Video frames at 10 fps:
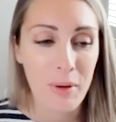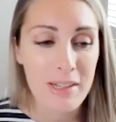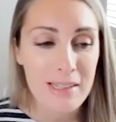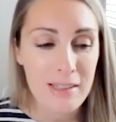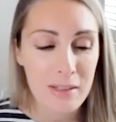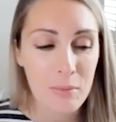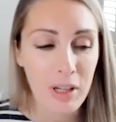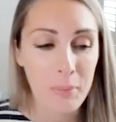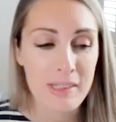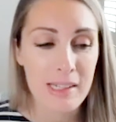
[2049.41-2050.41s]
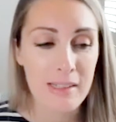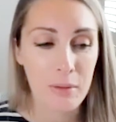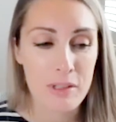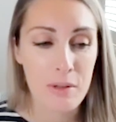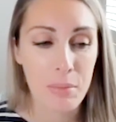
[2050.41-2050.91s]
It's, it's sometimes it's easier
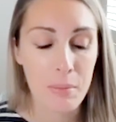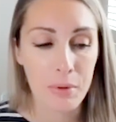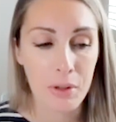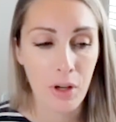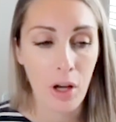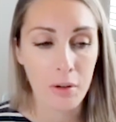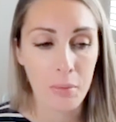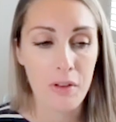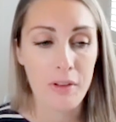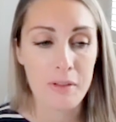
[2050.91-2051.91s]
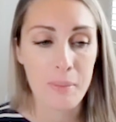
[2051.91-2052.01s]
with some people and harder with others.